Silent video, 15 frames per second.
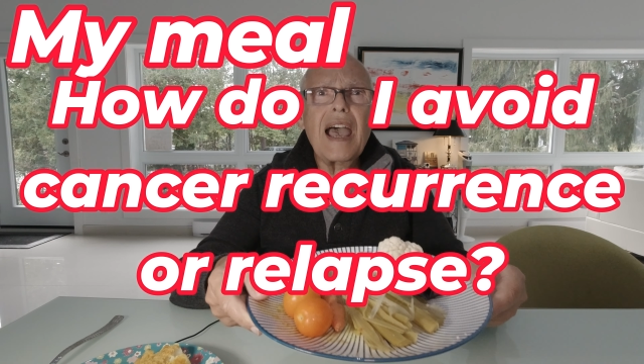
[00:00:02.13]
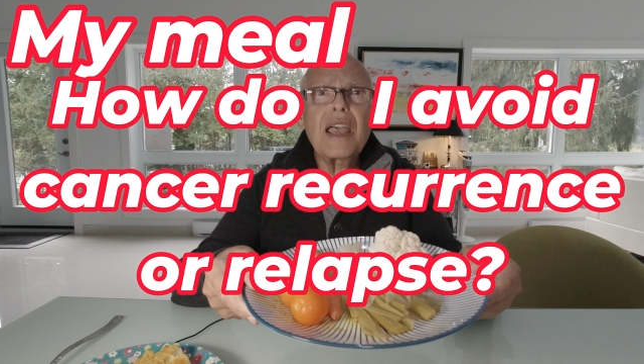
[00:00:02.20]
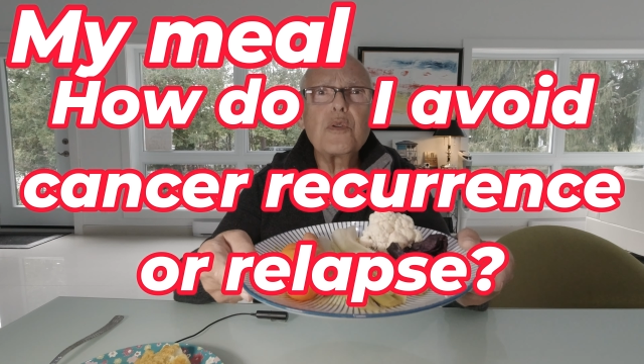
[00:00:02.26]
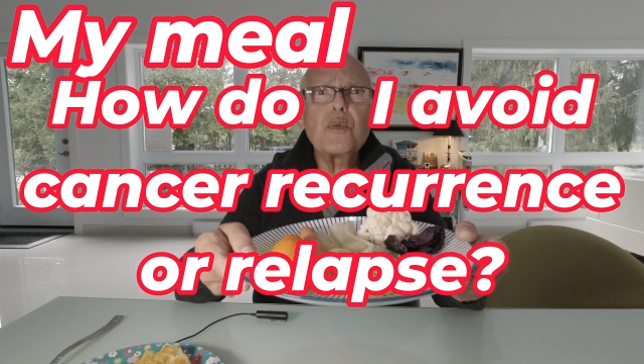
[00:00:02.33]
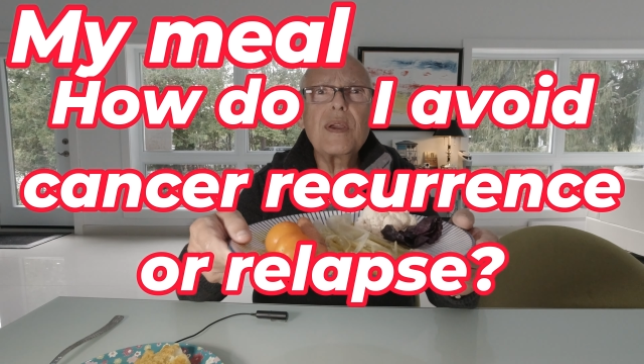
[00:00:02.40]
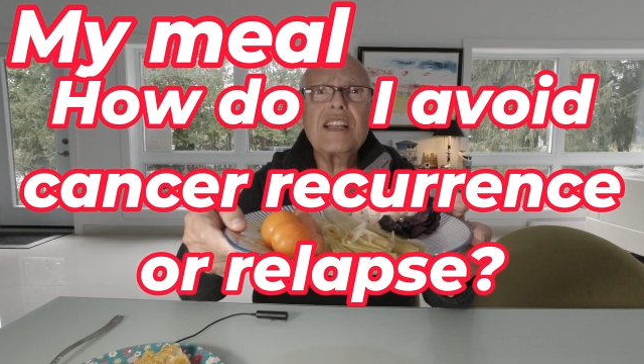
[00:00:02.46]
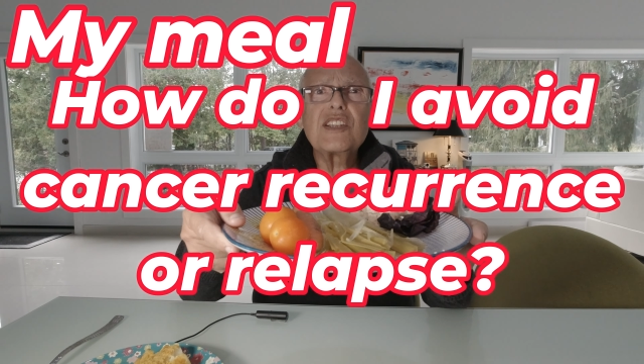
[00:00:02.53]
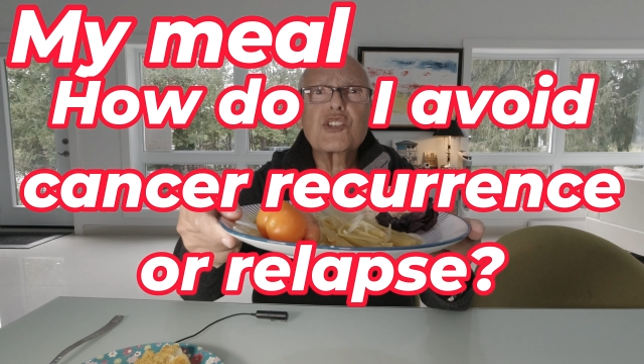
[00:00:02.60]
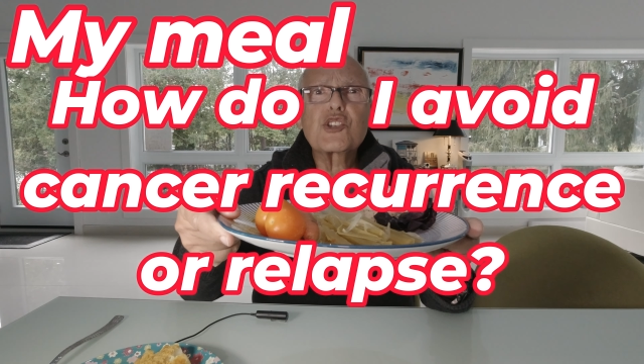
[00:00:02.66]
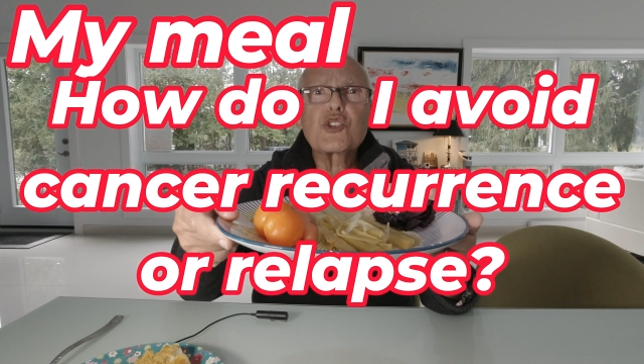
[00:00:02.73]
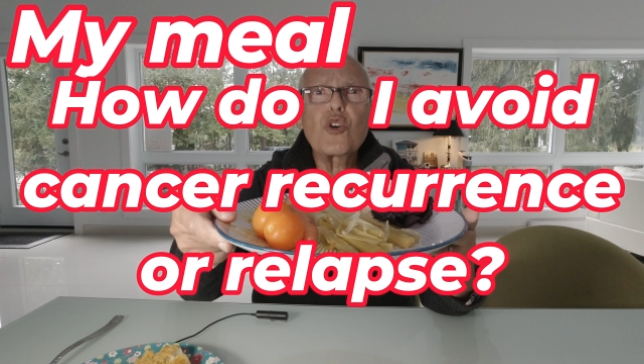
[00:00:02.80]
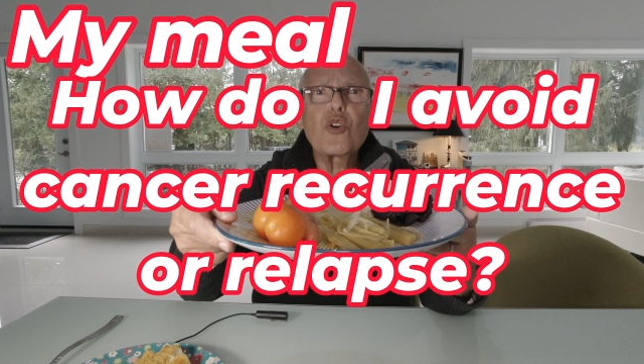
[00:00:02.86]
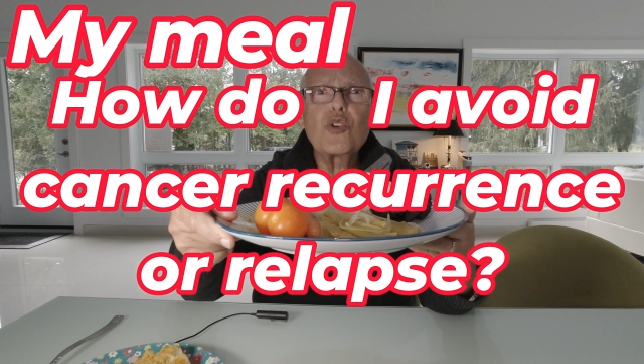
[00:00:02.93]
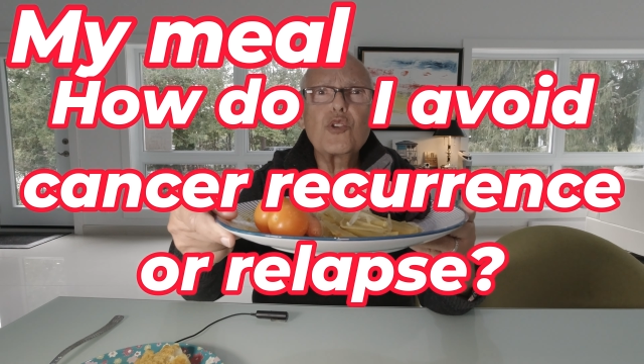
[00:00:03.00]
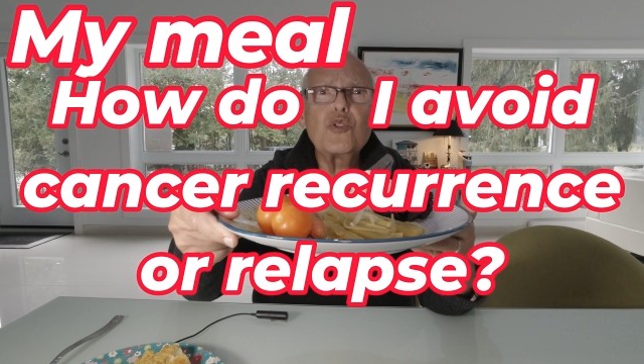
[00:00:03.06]
I will
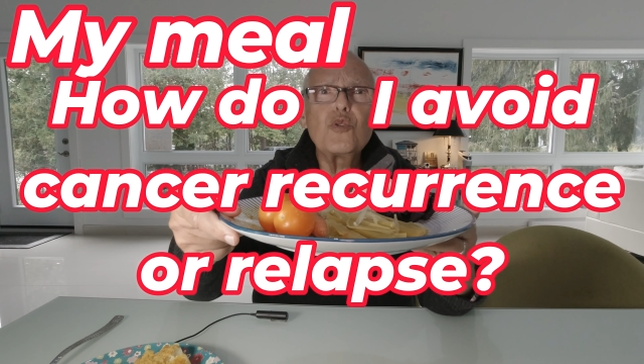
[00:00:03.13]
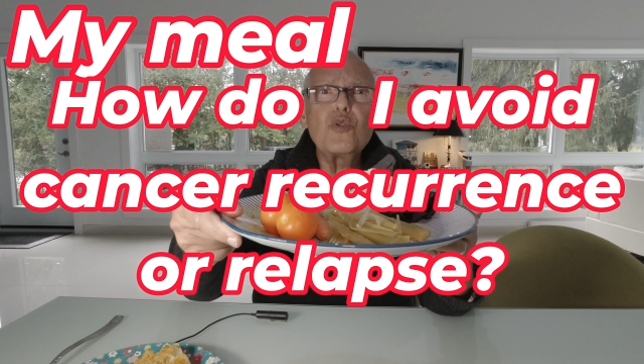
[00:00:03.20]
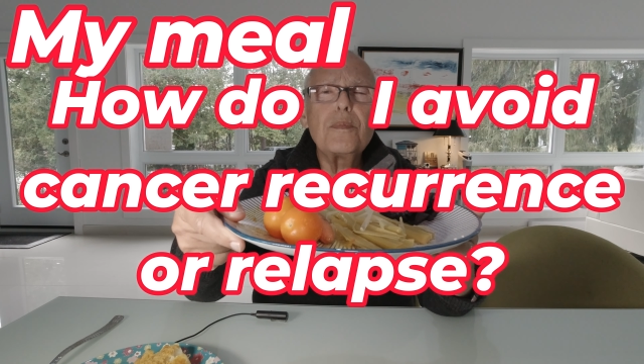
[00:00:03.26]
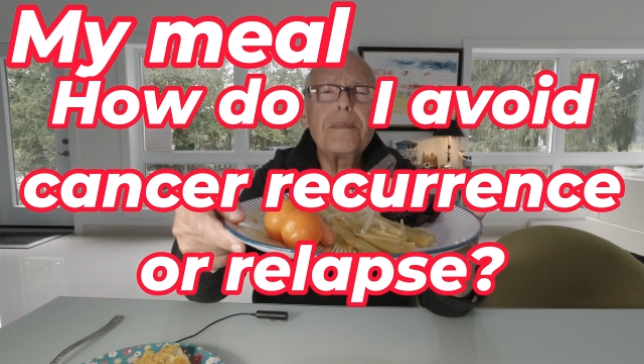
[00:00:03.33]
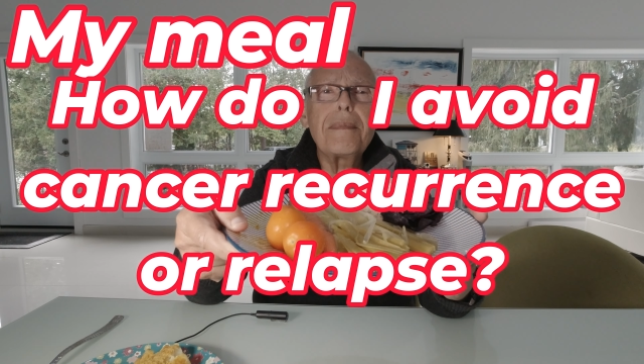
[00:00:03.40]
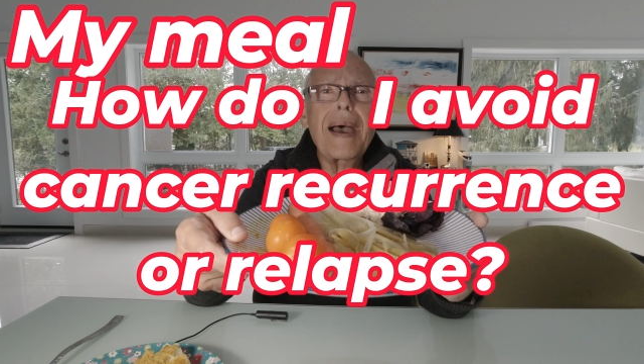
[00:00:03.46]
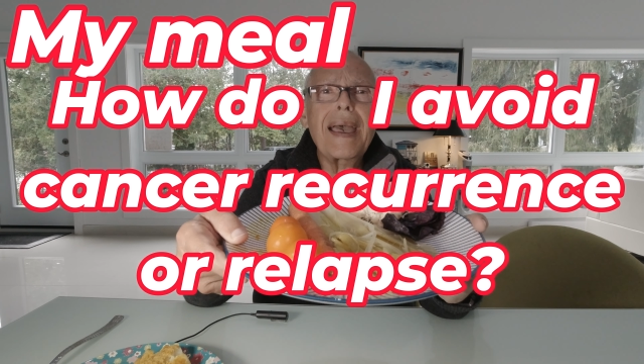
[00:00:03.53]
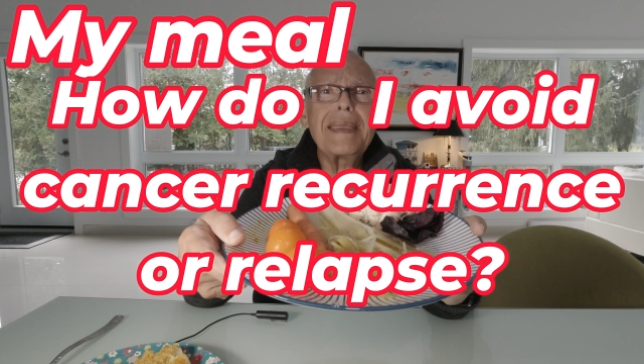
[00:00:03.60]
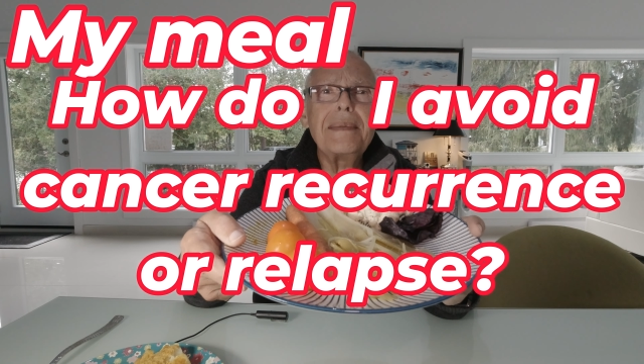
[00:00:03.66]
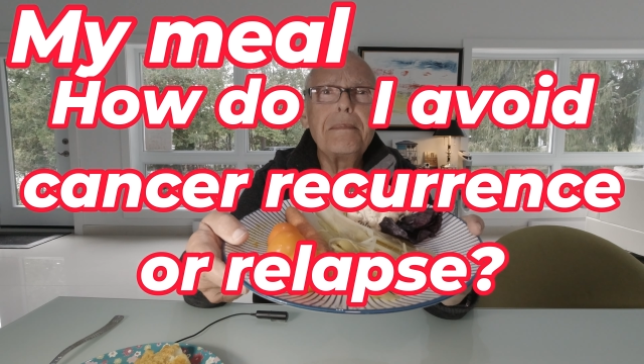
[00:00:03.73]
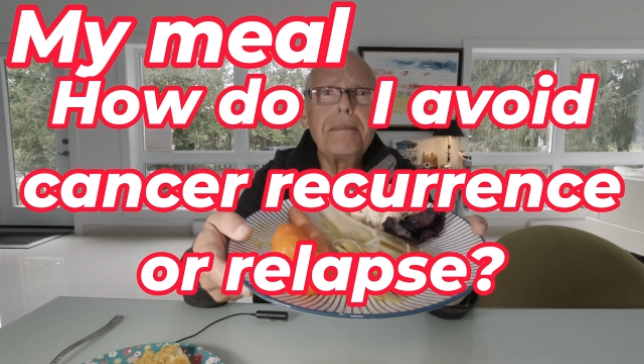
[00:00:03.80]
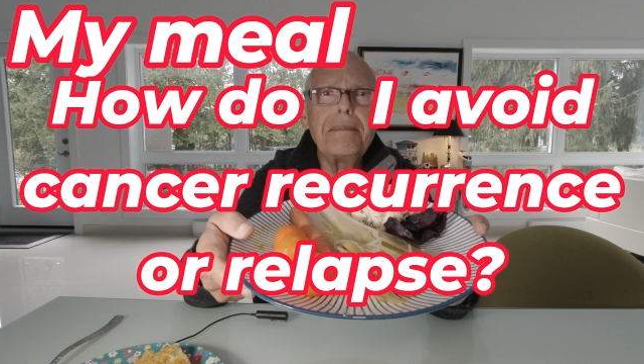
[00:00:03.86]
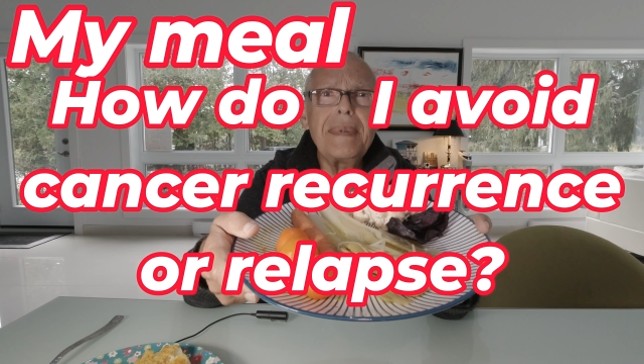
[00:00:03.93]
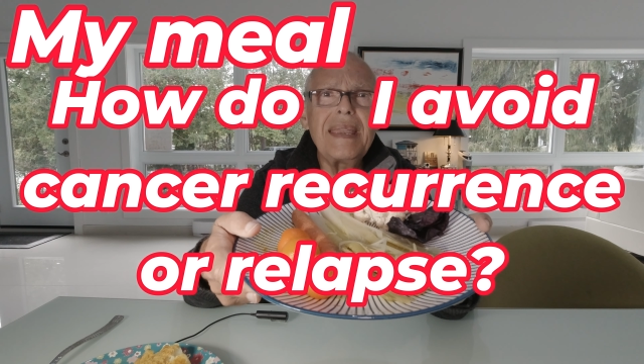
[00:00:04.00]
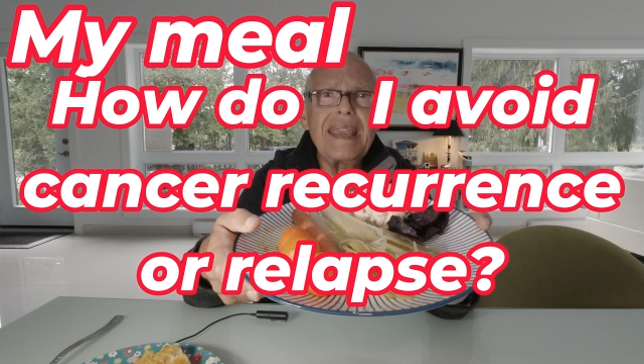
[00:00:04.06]
show you my
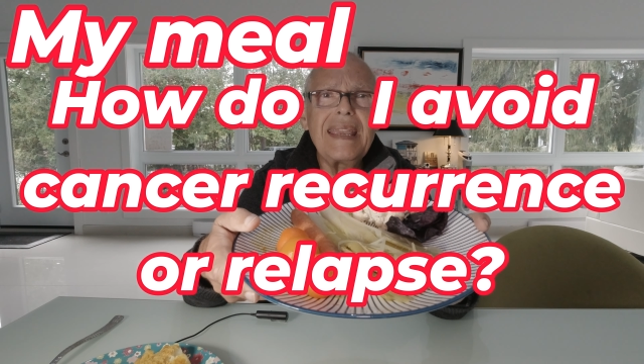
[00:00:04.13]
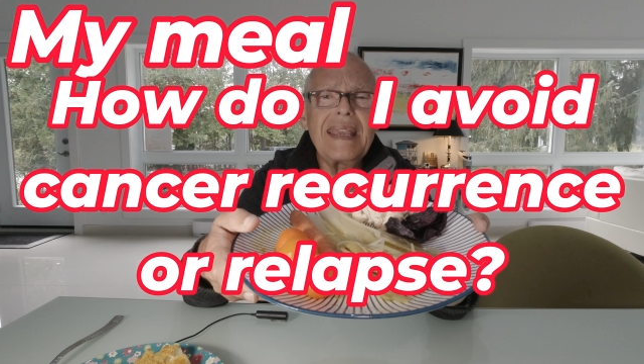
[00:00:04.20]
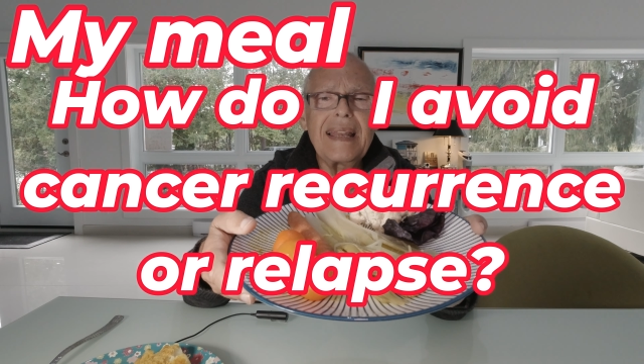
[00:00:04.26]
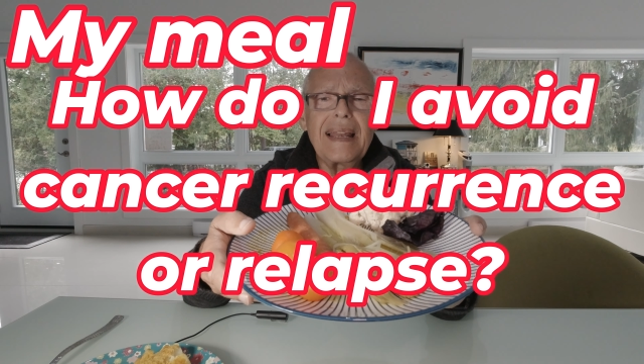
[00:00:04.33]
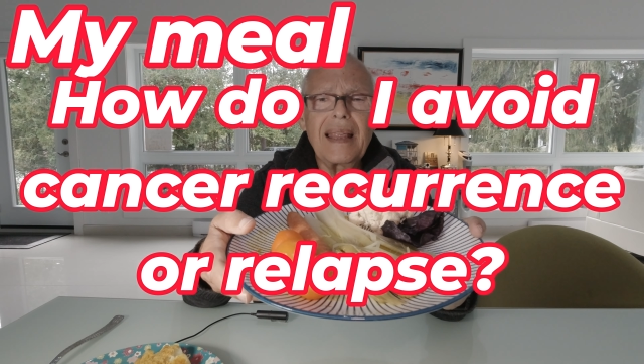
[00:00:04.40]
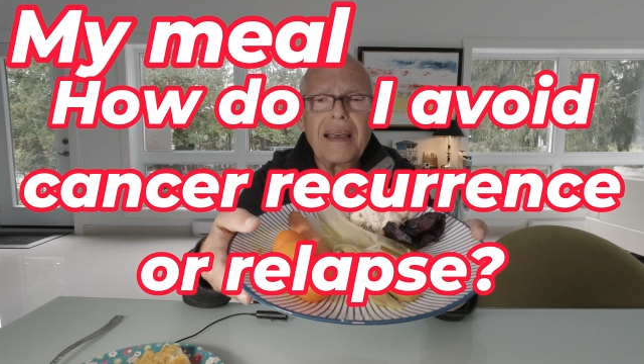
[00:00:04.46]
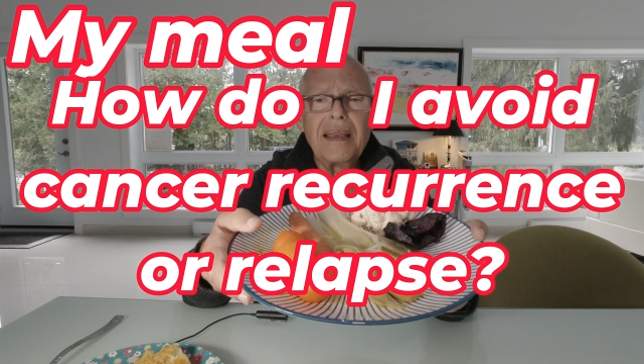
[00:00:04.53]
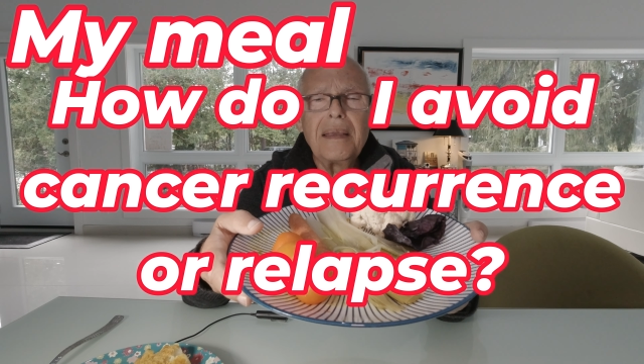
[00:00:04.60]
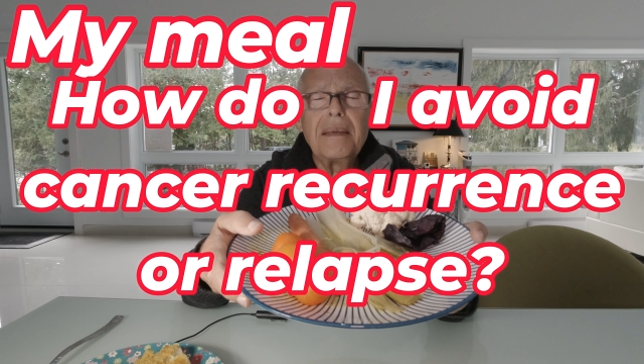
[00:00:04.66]
meal,